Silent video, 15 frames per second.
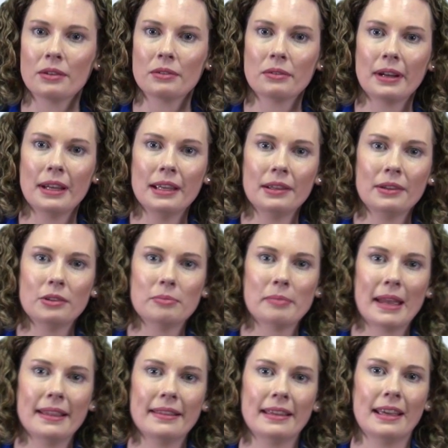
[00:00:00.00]
Ring or
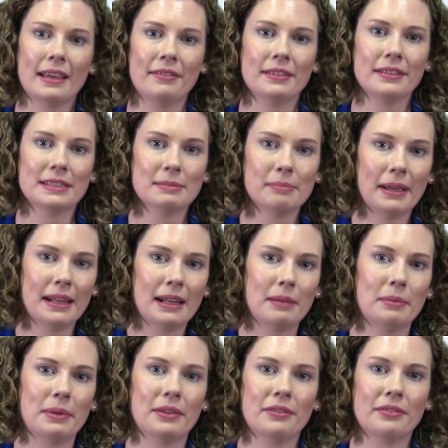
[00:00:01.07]
make the effort to meet
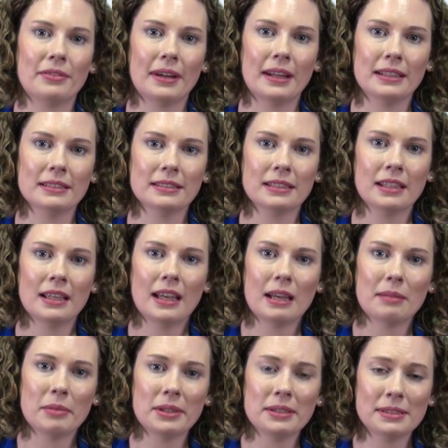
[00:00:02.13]
up with a friend,
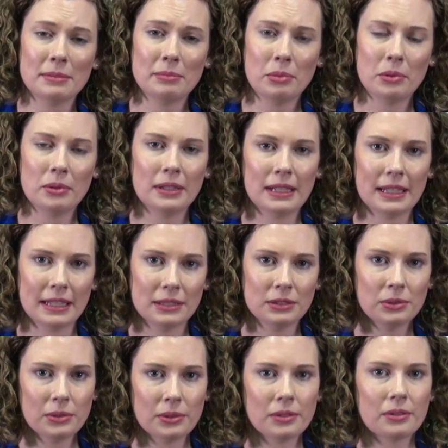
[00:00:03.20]
and most importantly,
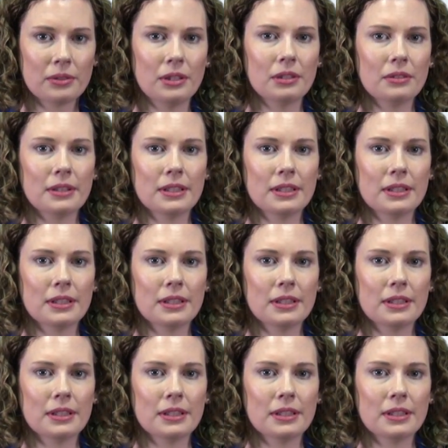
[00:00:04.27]
talk through your